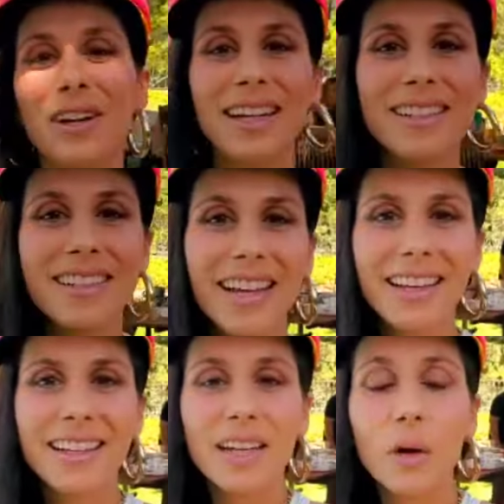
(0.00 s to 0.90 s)
event,
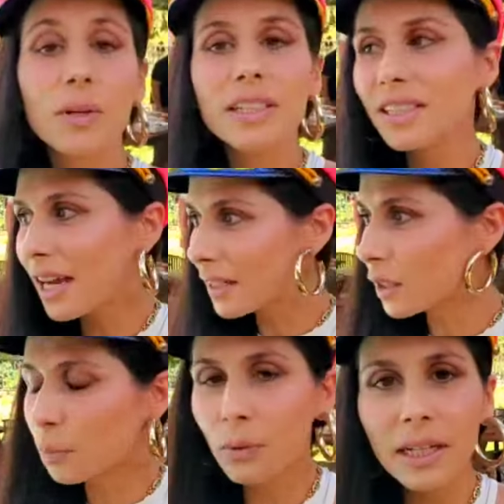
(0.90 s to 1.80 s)
and we
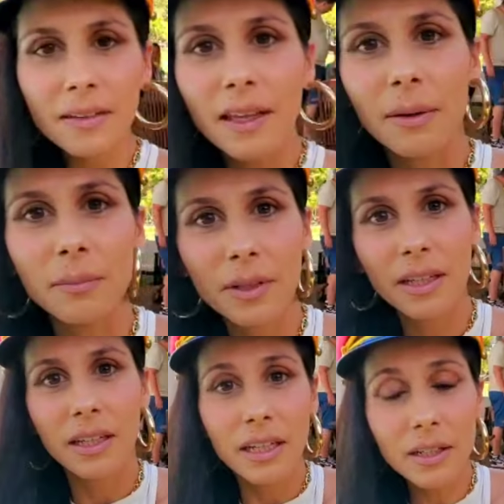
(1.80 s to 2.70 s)
decided to bring them
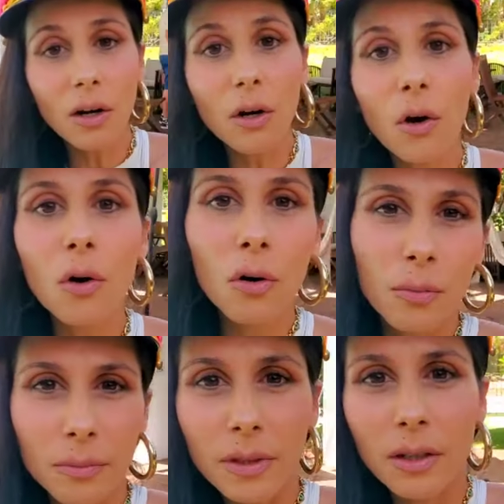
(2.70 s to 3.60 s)
in our
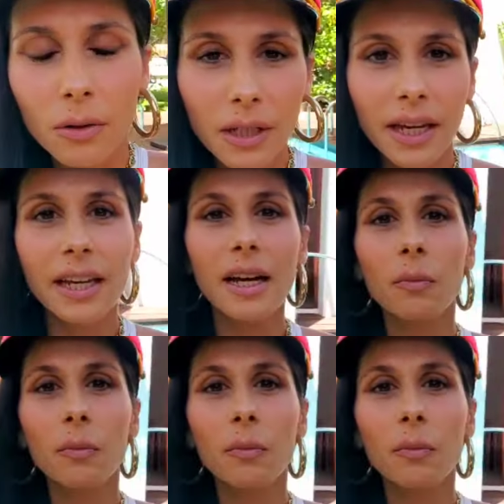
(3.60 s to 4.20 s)
home, okay?